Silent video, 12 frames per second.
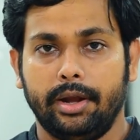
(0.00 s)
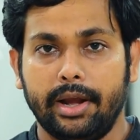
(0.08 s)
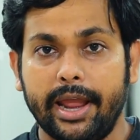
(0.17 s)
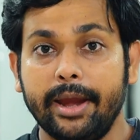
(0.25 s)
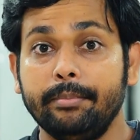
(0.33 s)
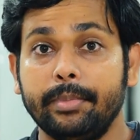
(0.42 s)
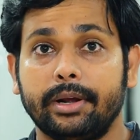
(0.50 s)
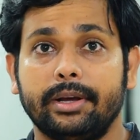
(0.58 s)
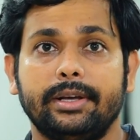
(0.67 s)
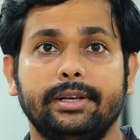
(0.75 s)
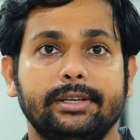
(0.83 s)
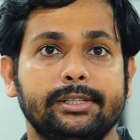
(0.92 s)
named
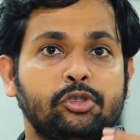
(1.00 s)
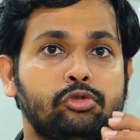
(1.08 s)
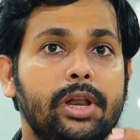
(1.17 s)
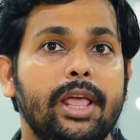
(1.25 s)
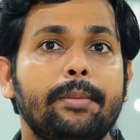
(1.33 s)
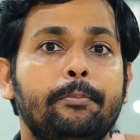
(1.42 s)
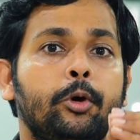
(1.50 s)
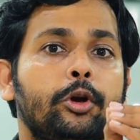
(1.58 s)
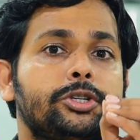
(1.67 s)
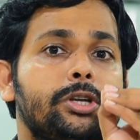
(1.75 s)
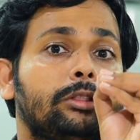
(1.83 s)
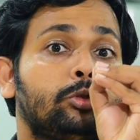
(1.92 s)
Stri
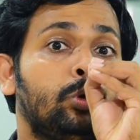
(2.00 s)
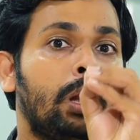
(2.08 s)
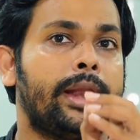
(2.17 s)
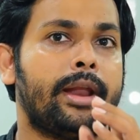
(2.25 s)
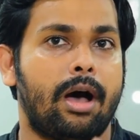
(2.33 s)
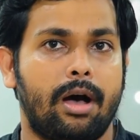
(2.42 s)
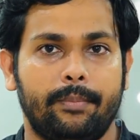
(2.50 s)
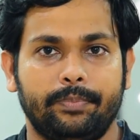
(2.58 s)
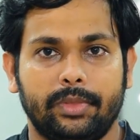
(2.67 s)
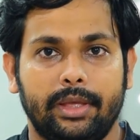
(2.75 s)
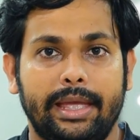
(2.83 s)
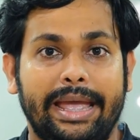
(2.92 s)
Purusha Tulana,
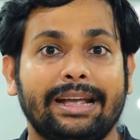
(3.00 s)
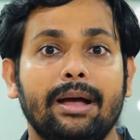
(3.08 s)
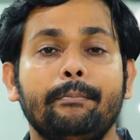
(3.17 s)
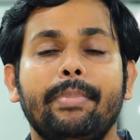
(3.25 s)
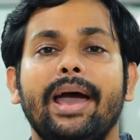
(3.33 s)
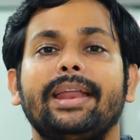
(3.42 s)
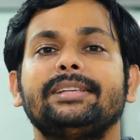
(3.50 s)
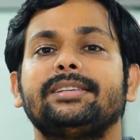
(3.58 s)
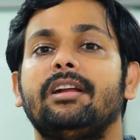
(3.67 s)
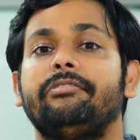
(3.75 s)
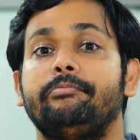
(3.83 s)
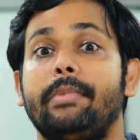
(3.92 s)
a
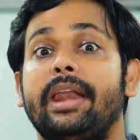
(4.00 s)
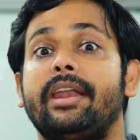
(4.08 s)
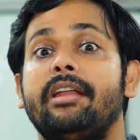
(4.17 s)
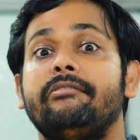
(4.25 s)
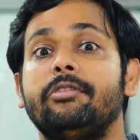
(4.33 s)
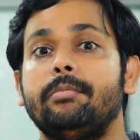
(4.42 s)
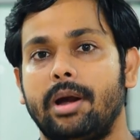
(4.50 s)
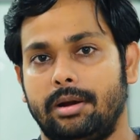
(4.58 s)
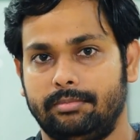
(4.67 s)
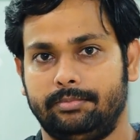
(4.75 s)
comparison of men and women.